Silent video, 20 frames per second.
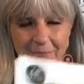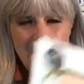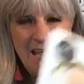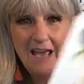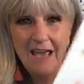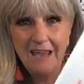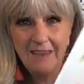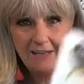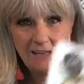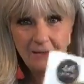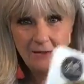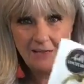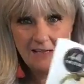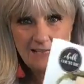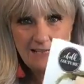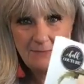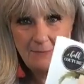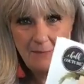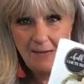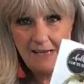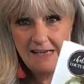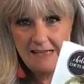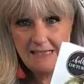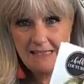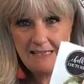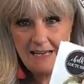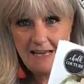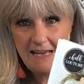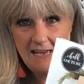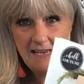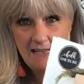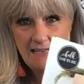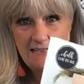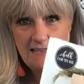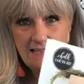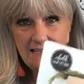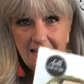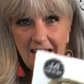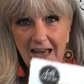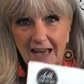the Christmas
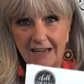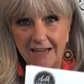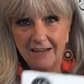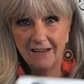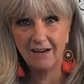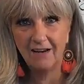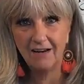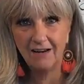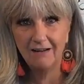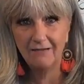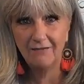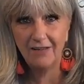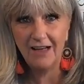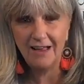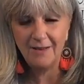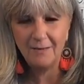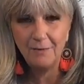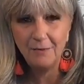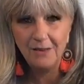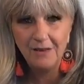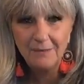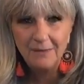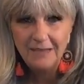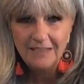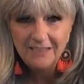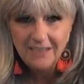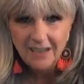designs are available in my chalk